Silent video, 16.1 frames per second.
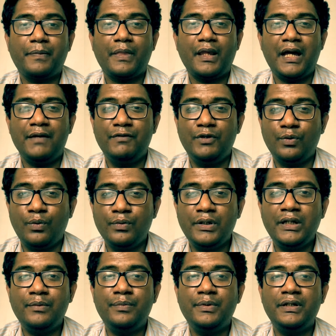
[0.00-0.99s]
I will
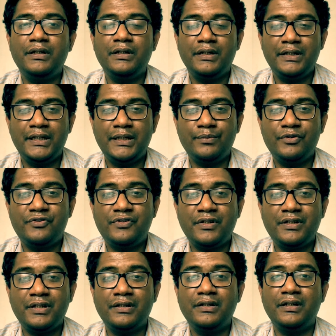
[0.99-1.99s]
only be
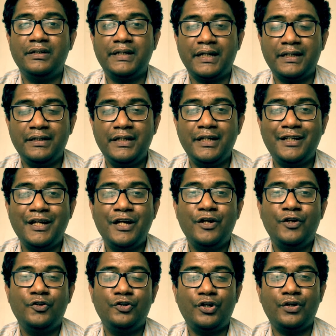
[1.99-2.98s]
demonstrating the technique,
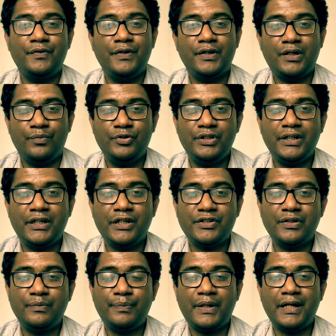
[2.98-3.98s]
not the
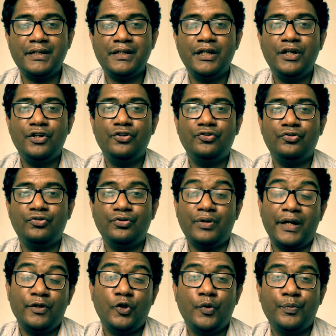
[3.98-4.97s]
communication part, so
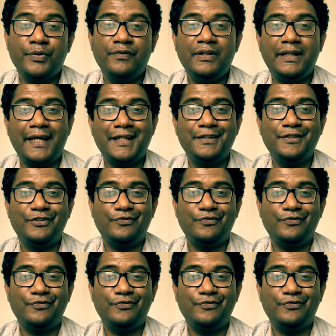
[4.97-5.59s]
I hope you will like this